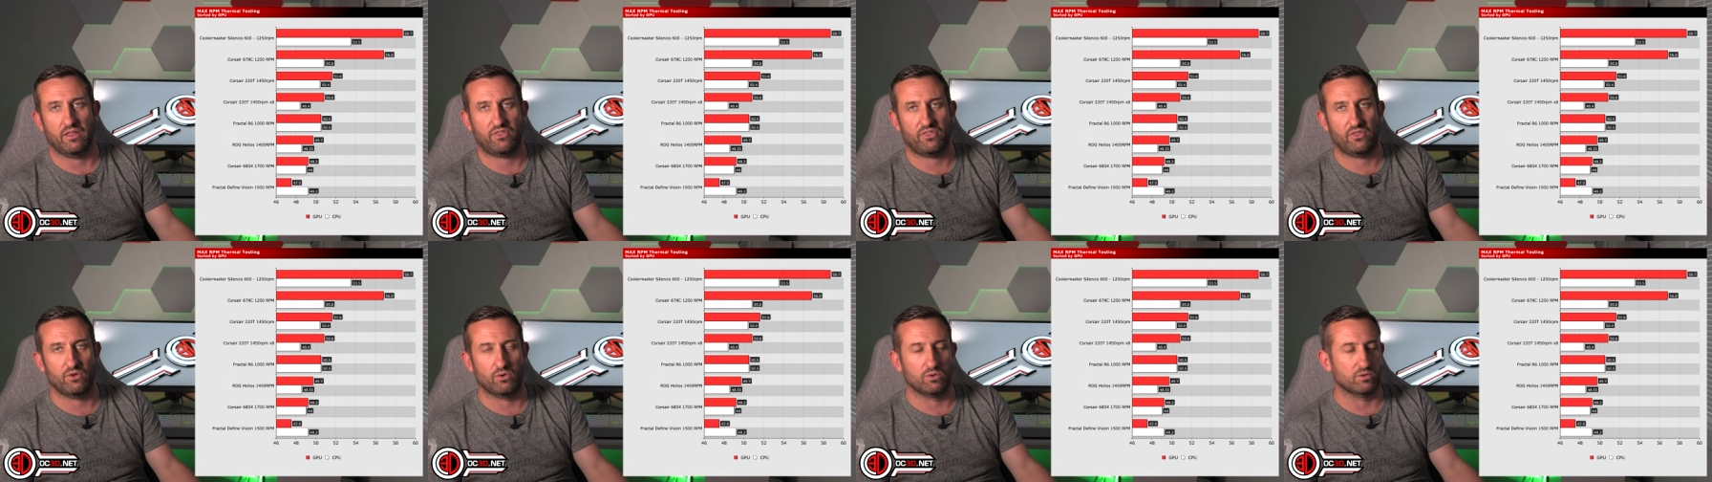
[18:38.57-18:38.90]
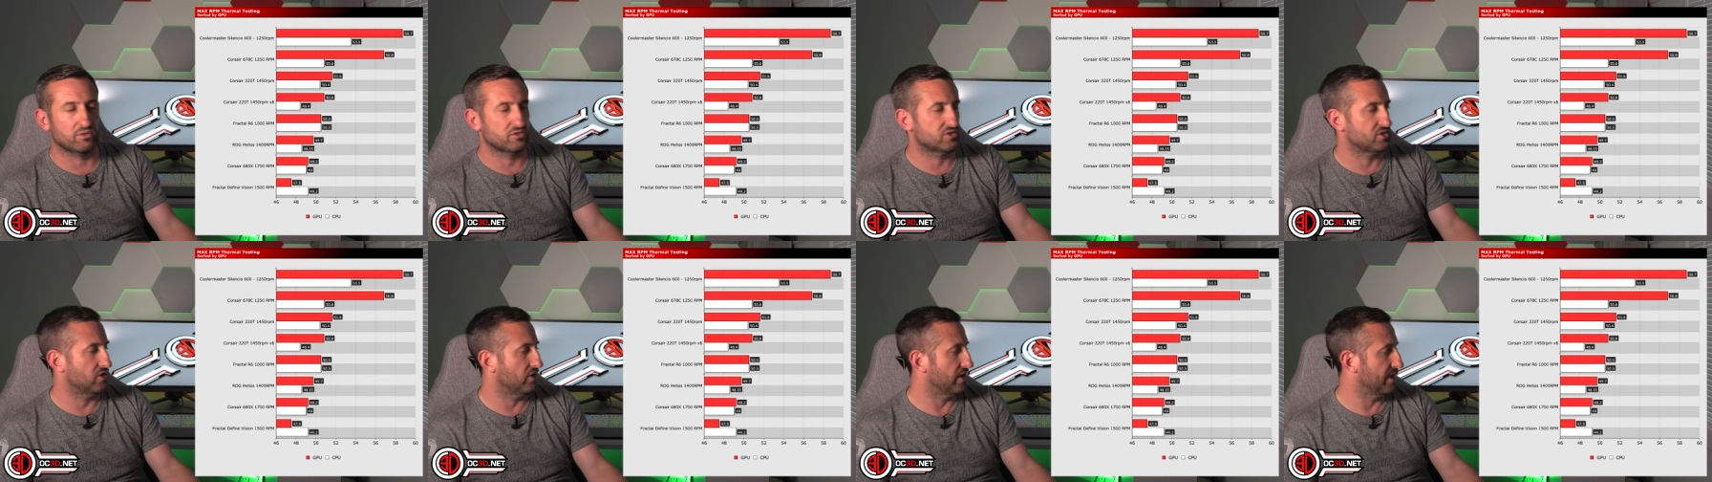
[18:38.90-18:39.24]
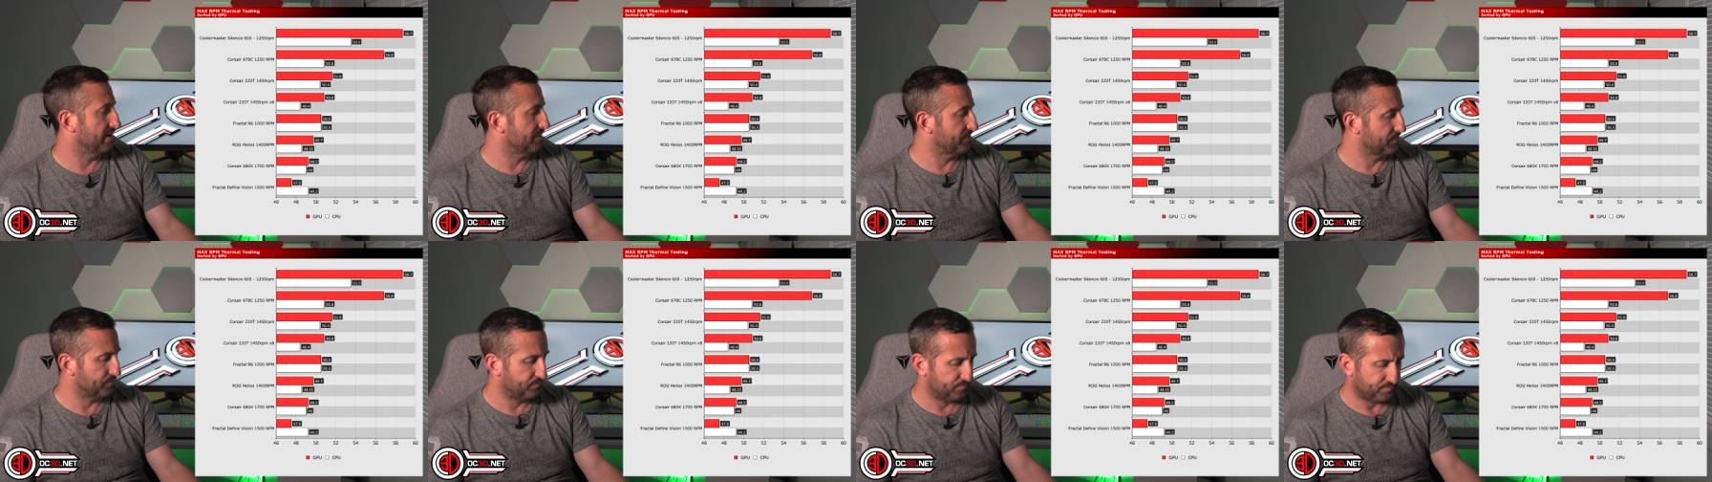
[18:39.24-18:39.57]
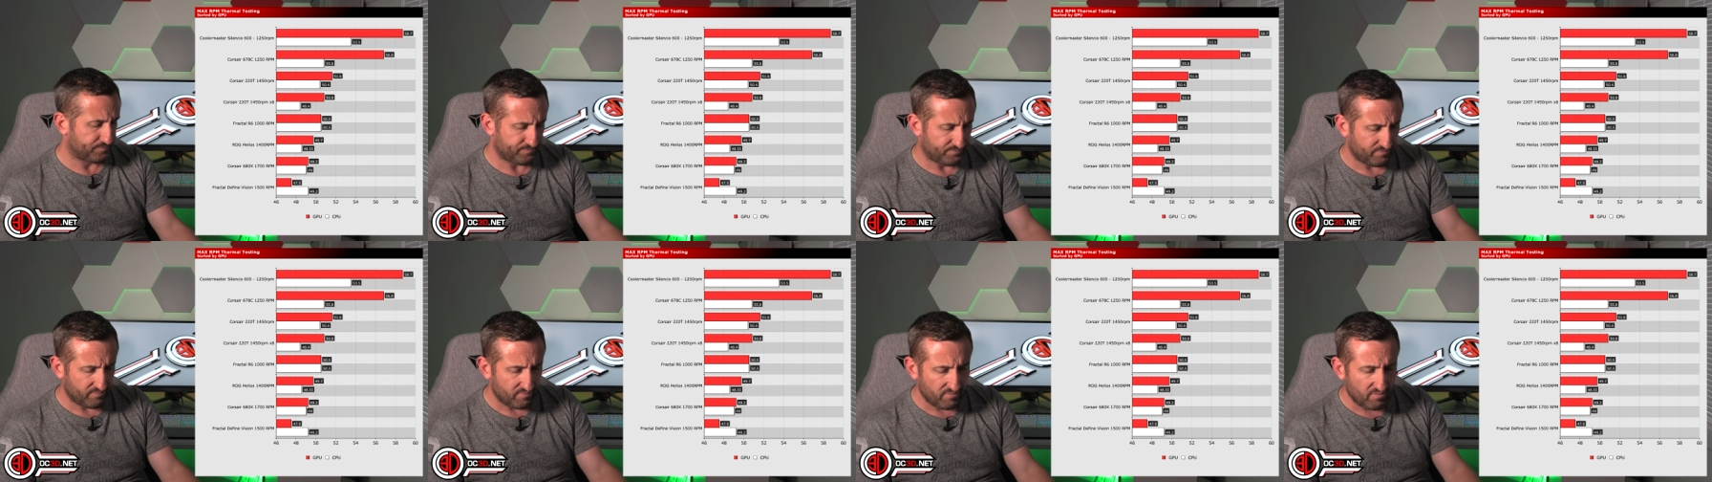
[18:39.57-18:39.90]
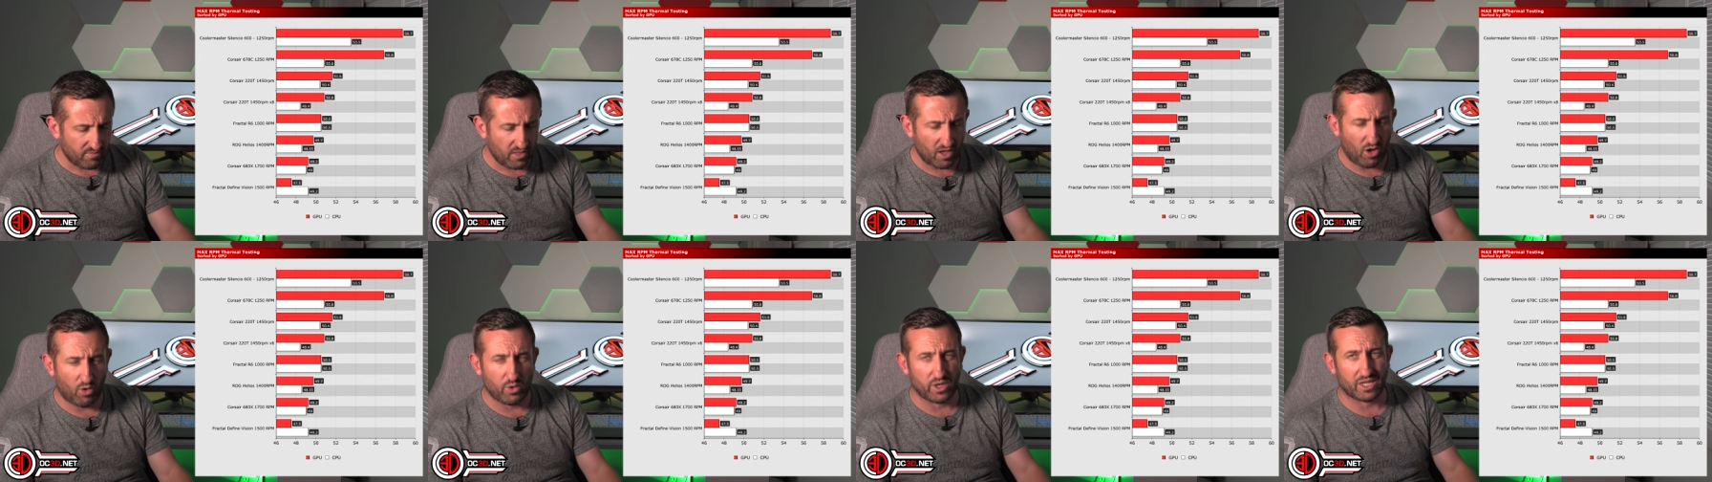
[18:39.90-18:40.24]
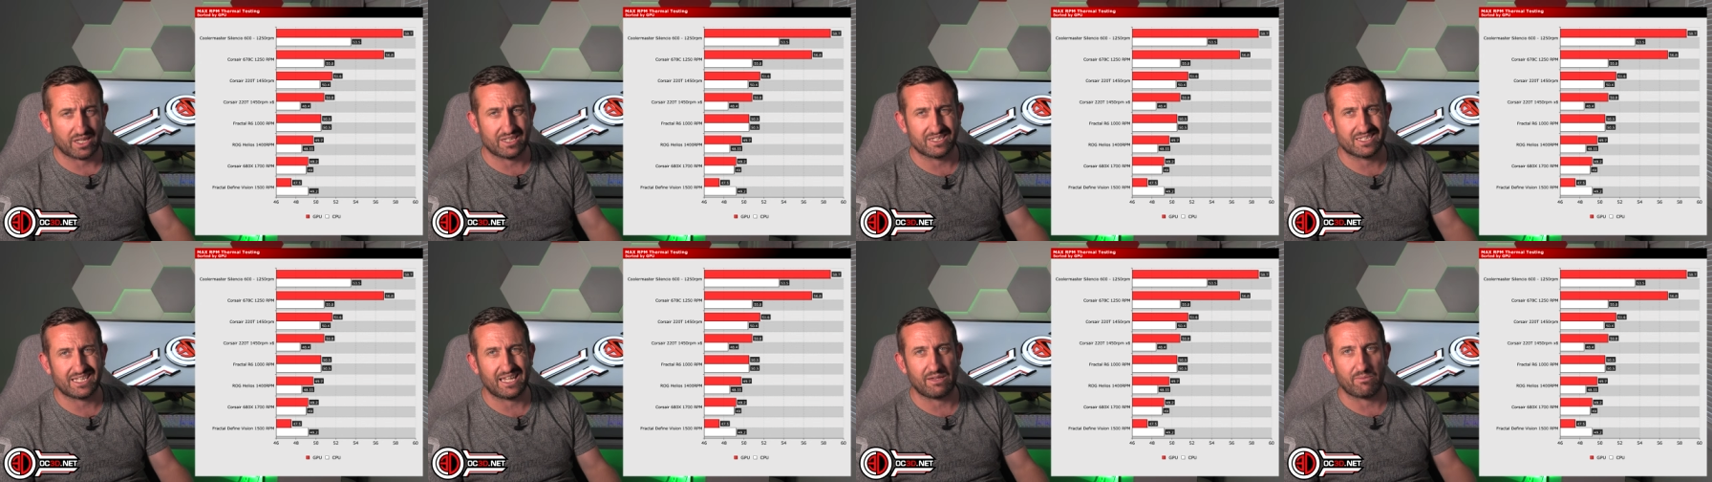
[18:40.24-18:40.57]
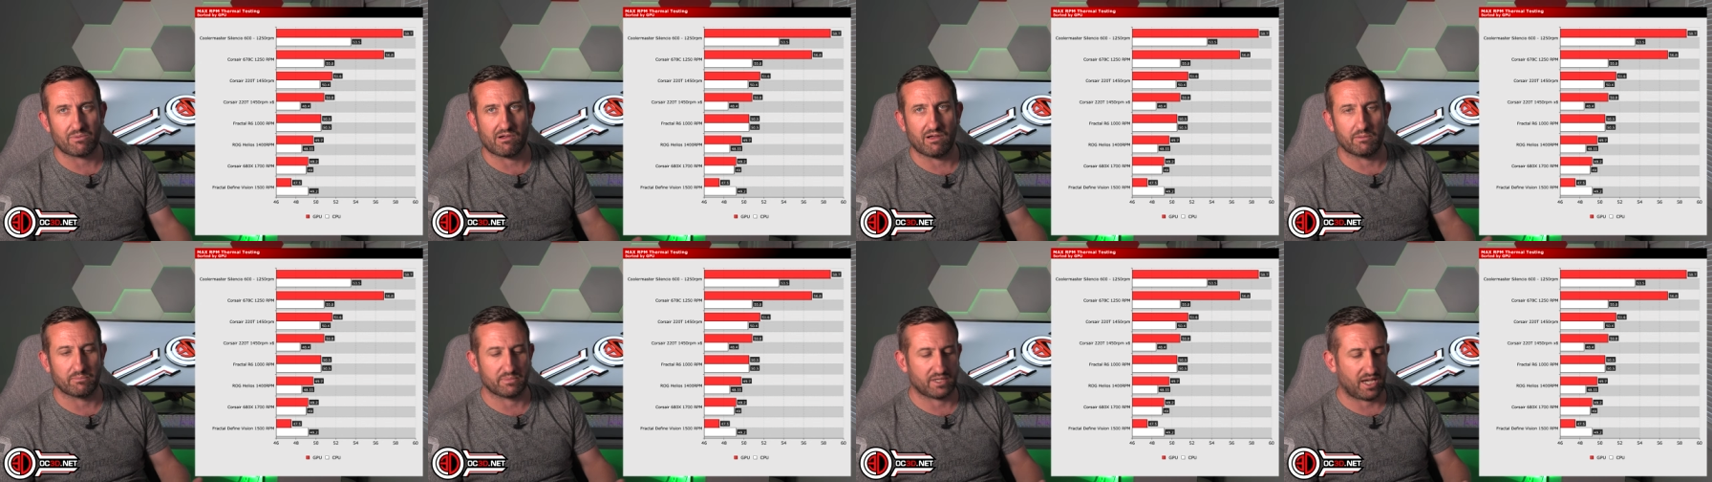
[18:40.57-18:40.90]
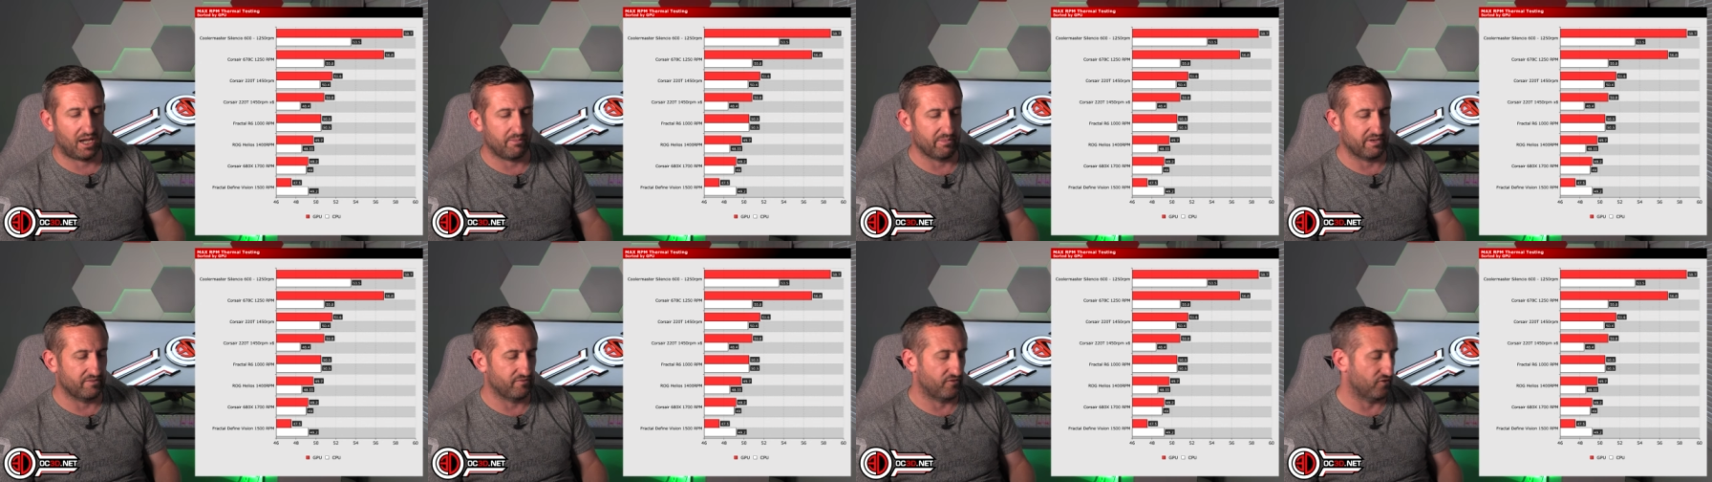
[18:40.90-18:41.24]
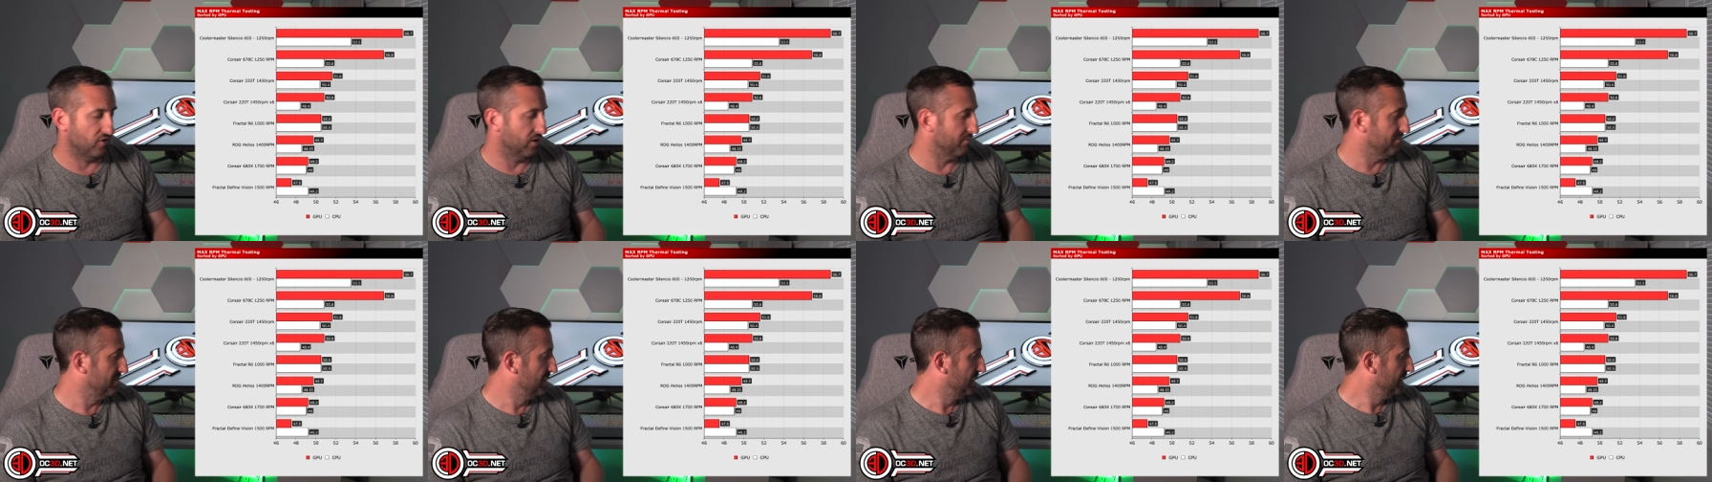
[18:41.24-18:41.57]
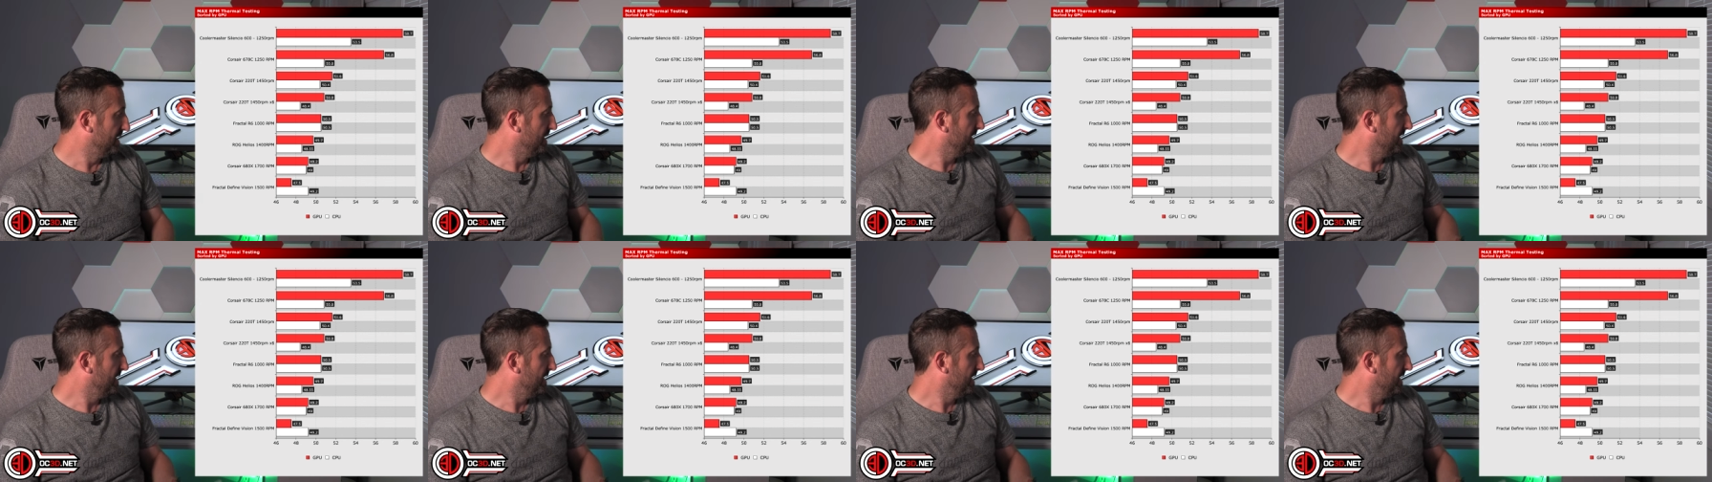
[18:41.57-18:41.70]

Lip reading: thoughts on it, or you can see where I'm coming from.